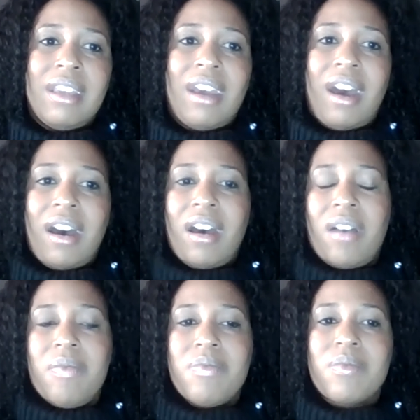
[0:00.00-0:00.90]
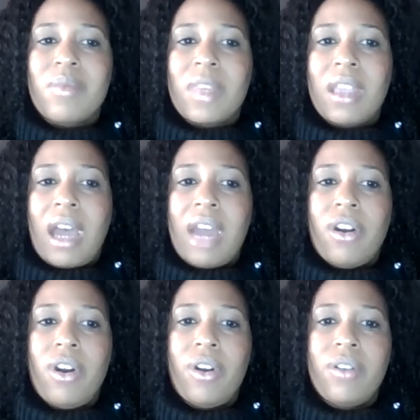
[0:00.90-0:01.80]
I
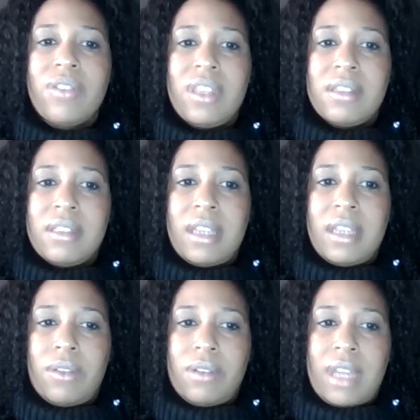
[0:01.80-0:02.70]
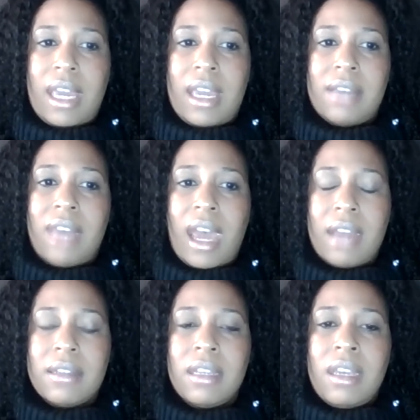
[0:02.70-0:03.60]
heard this the other day
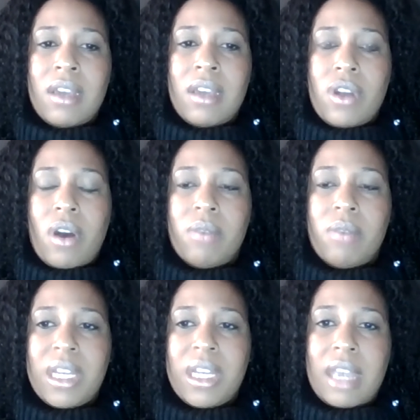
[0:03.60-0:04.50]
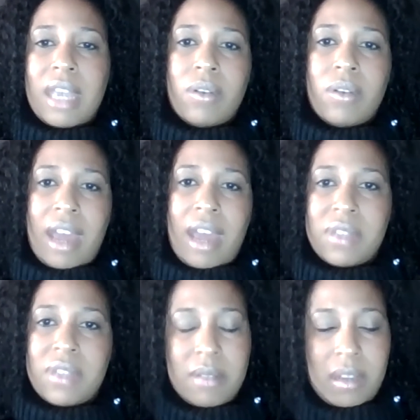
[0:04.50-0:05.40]
that, because I don't have
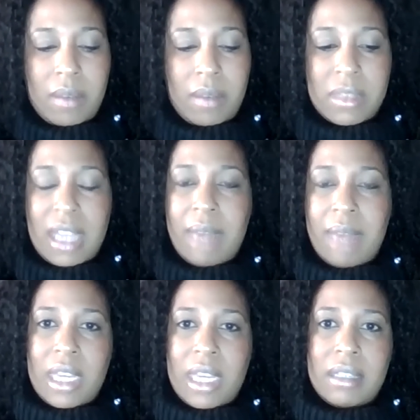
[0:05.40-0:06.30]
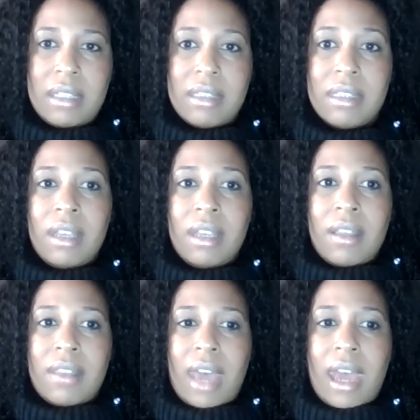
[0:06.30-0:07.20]
symptoms, that means
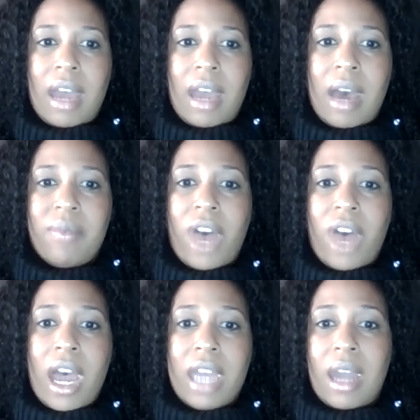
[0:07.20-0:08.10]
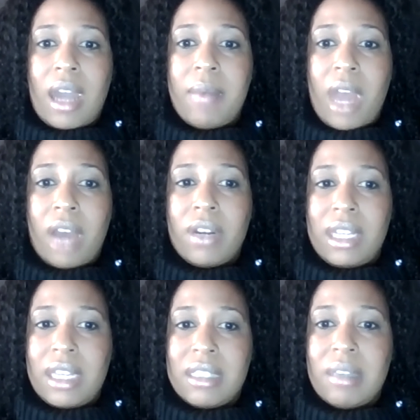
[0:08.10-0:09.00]
that I'm fine and I'm not going to
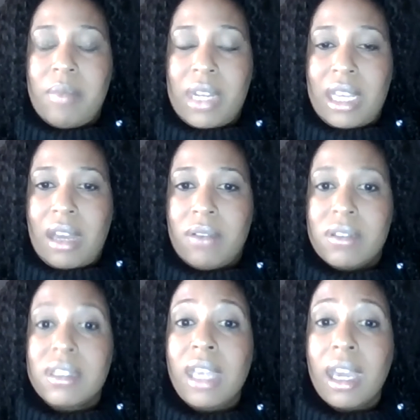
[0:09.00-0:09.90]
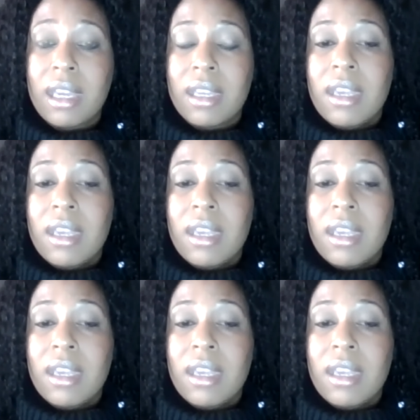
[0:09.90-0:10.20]
get somebody else sick.